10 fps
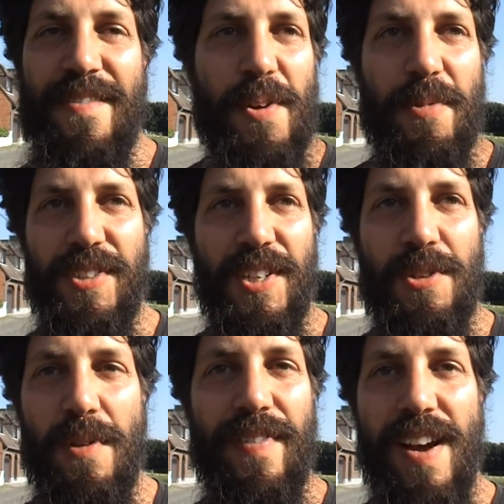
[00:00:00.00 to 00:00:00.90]
If I wanted
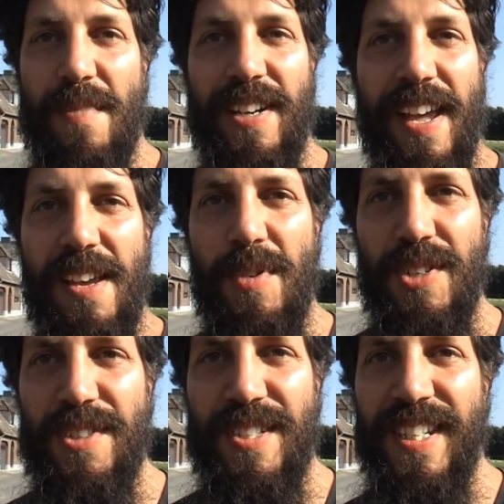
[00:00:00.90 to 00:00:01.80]
to invite my
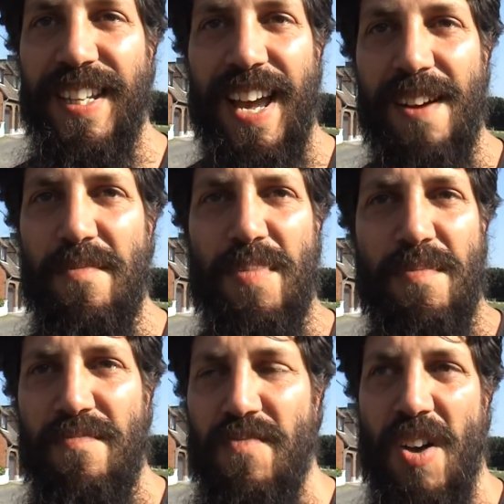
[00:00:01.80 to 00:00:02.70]
neighbours to the camp,
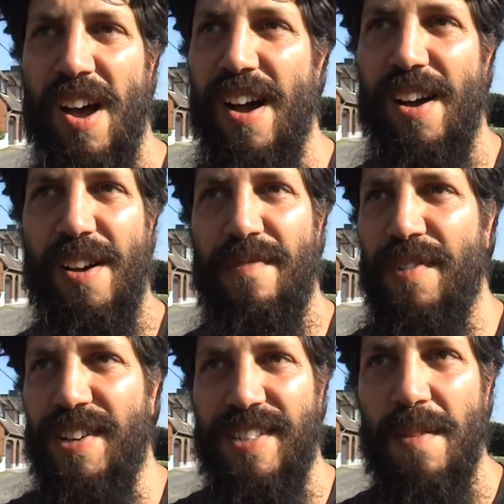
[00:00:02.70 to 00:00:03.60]

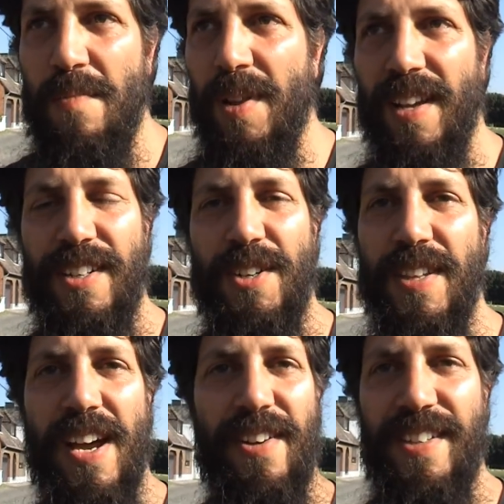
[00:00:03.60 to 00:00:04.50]
for example, I know
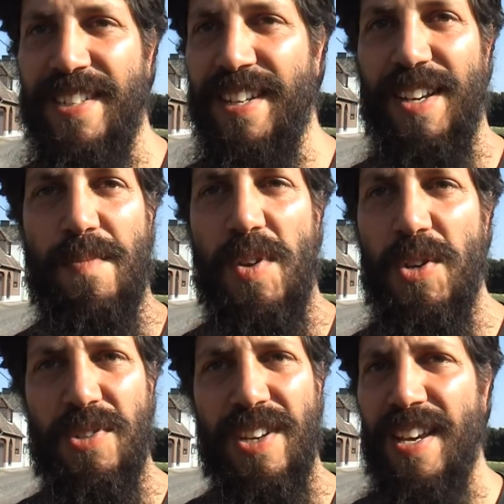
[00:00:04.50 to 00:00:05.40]
they're into
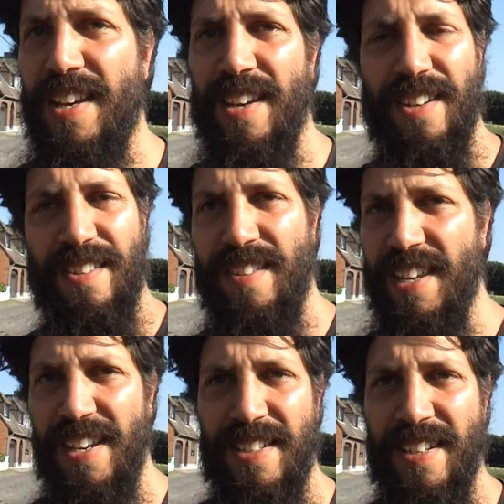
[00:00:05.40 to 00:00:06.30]
music and
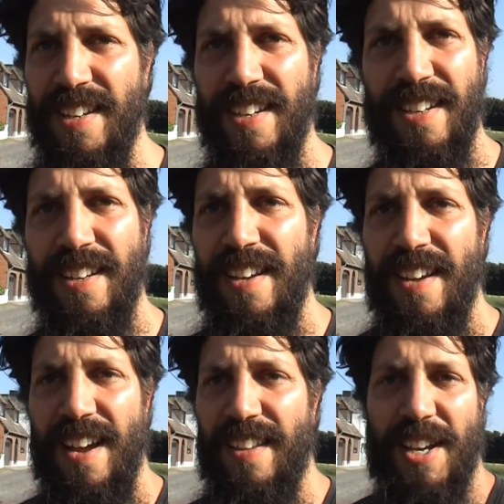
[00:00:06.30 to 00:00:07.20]
theatre,
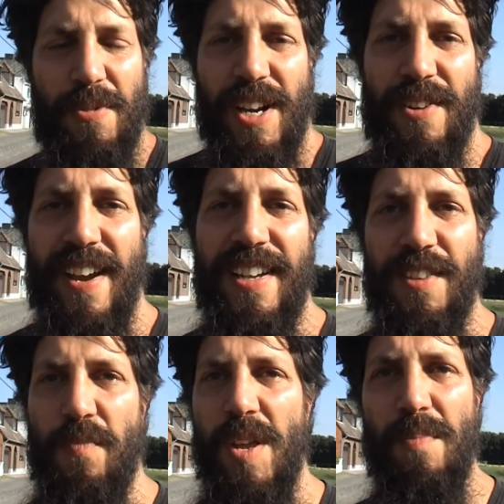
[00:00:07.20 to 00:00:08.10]
they're quite
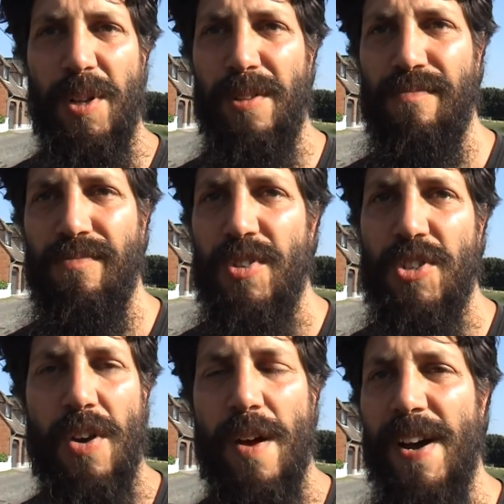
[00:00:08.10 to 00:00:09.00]
creative people,
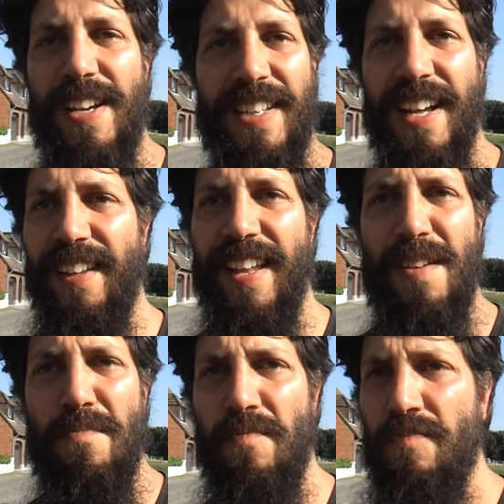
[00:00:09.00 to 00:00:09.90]
so I might tell
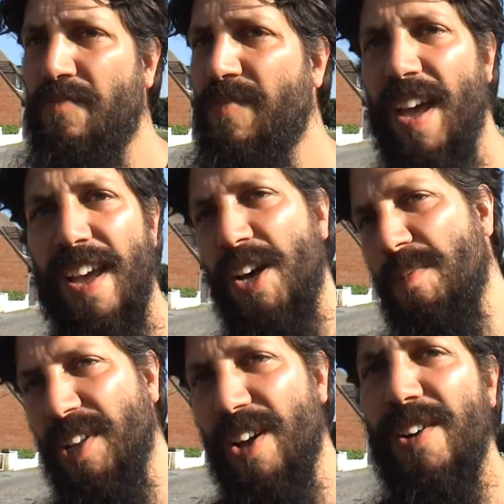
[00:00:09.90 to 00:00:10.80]
them, hey, come
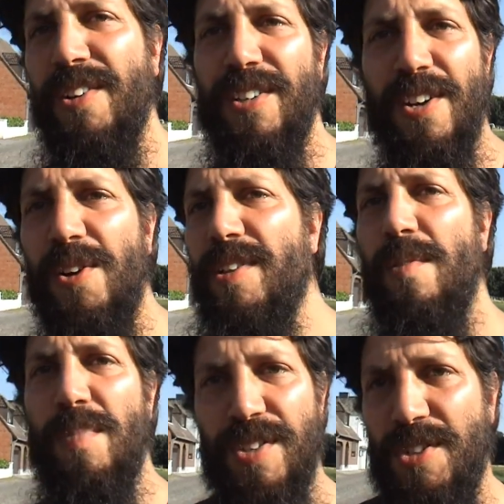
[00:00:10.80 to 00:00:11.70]
along, you know, there'll
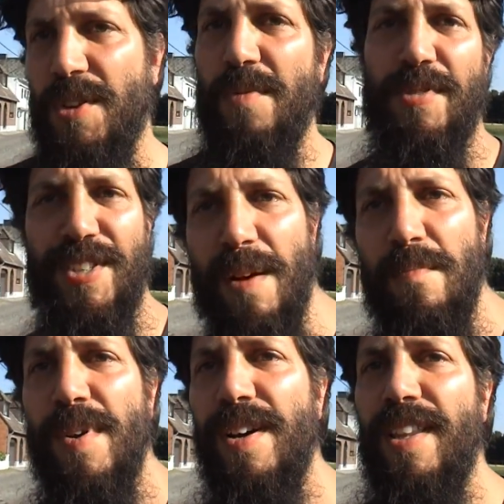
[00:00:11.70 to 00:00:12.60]
be some
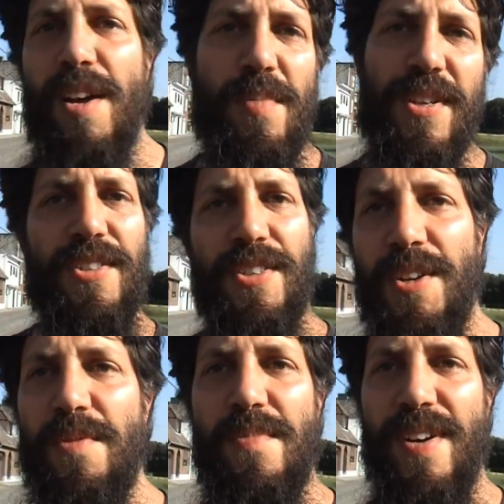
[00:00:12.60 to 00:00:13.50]
samba, there'll be
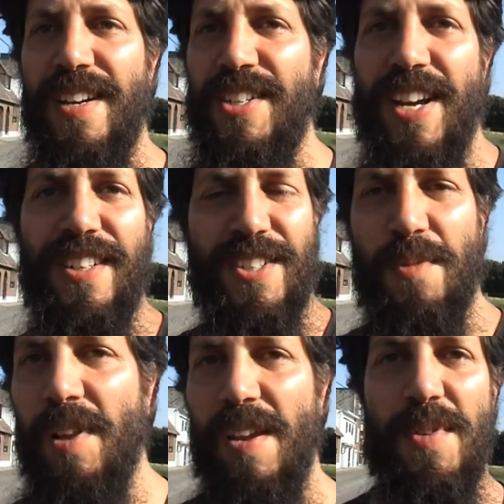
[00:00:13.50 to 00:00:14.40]
some chance to
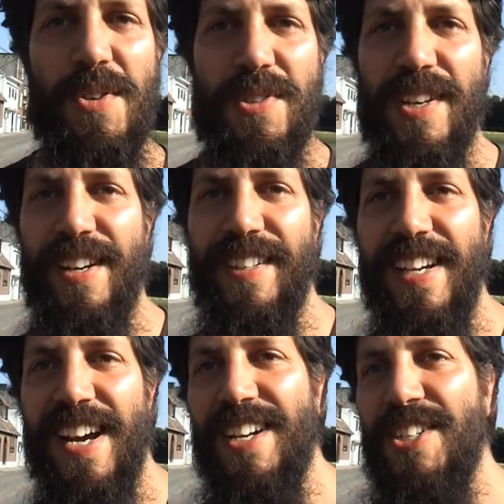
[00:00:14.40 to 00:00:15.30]
play music on the
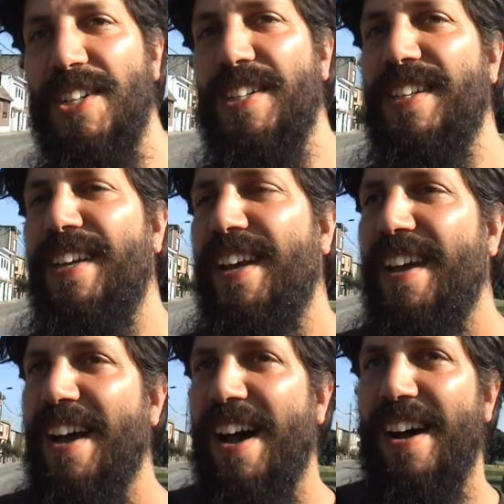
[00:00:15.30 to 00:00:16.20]
action,
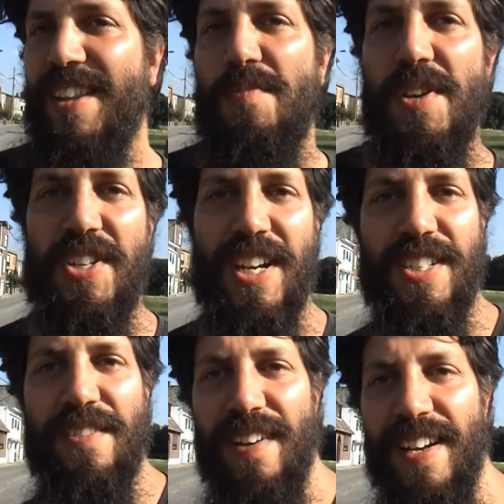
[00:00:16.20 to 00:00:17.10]
there'll be a chance
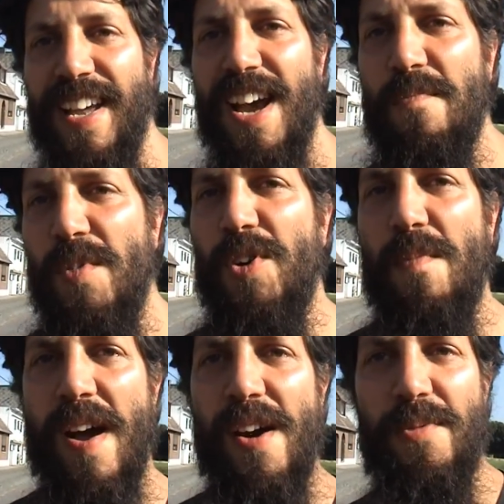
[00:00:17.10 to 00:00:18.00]
to find out more
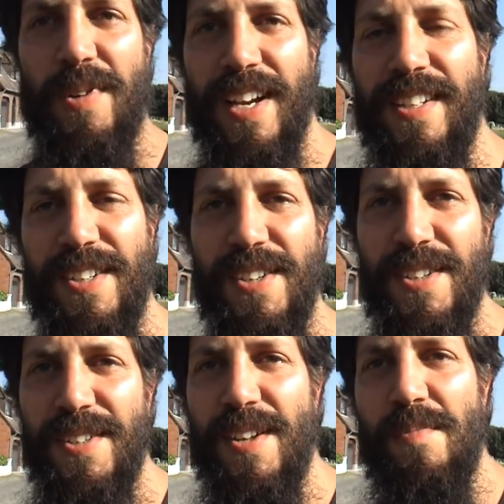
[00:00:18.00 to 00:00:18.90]
about what I
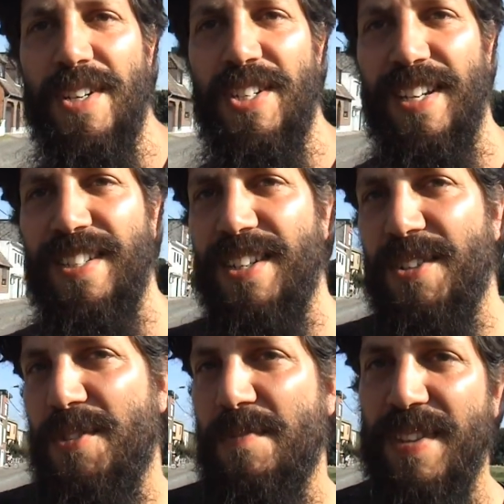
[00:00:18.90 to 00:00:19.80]
do, there'll be a chance to do
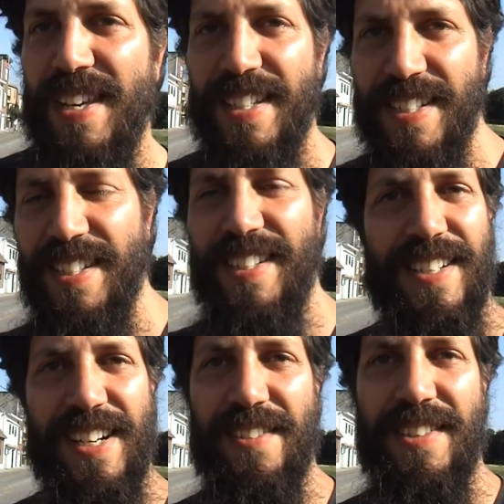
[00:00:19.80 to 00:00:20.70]
some theatre, this
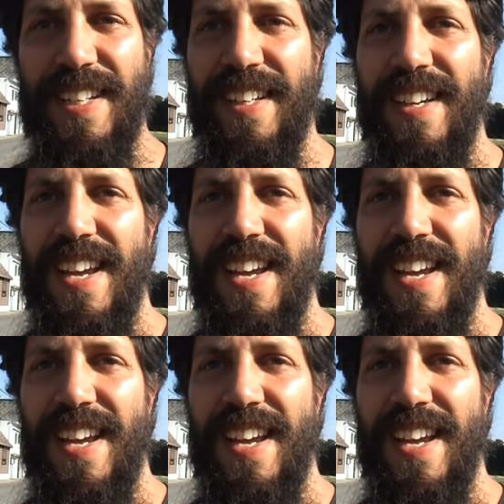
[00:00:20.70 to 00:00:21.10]
kind of thing.